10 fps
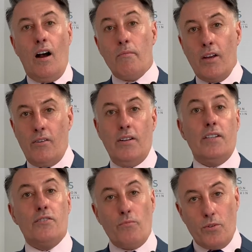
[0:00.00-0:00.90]
I'm here at
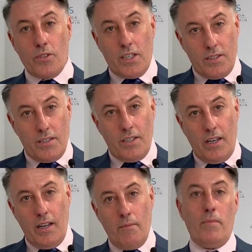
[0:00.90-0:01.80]
London Real Skin
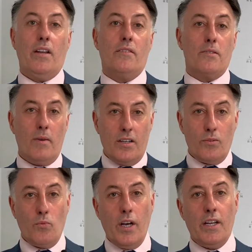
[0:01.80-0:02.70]
today. My name's
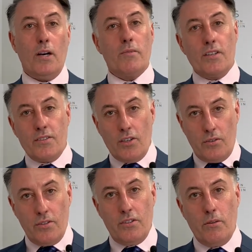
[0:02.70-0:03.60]
Martin Wade. I'm a
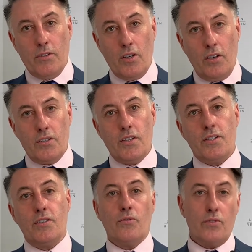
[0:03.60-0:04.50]
consultant
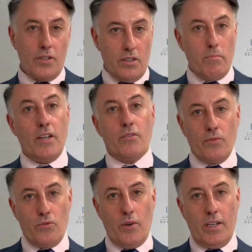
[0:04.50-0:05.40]
dermatologist and also the
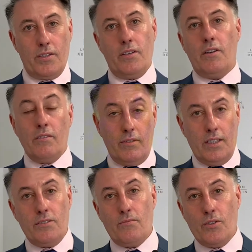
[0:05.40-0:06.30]
medical director of
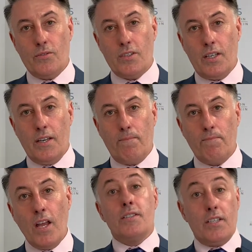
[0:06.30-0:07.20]
London Real Skin.
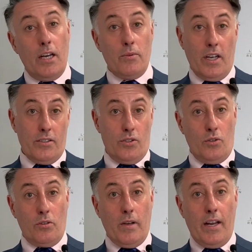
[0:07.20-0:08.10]
Today we're going to
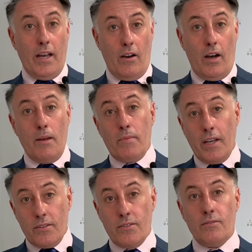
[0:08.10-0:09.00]
talk about how
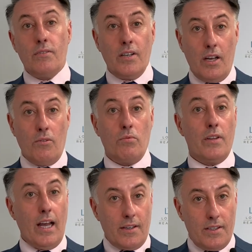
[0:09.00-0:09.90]
iPixel can help with
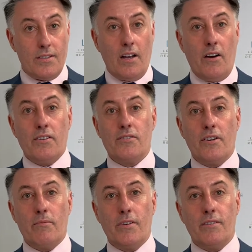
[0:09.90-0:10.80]
acne scarring
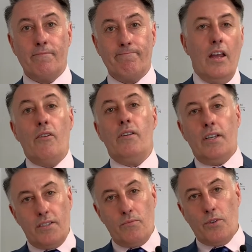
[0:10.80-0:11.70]
treatment. Here at
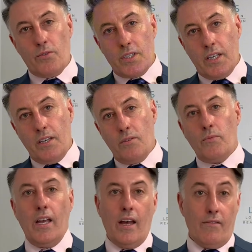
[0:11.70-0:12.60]
London Real Skin
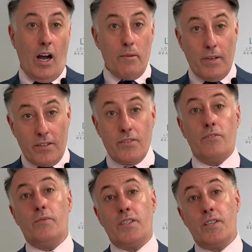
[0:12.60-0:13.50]
we have iPixel,
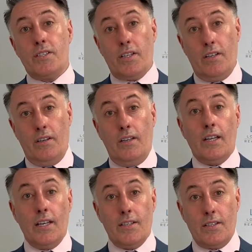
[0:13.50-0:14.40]
which is a
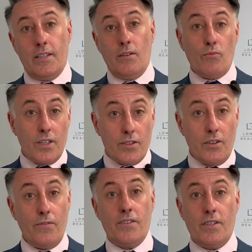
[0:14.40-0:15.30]
laser that
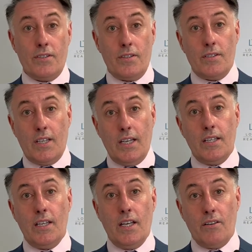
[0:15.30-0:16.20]
resurfaces the
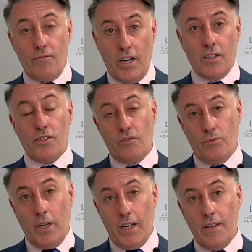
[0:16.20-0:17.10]
skin in a fractional
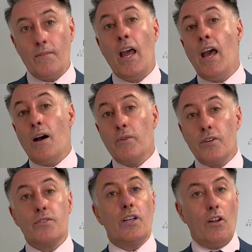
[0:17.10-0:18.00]
way. We
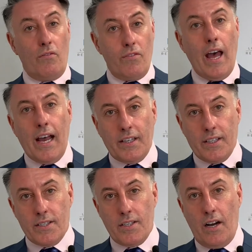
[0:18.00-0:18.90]
use a lot for
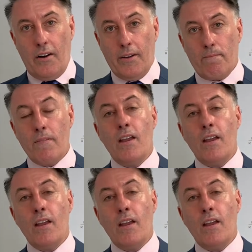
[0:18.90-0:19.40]
acne scarring.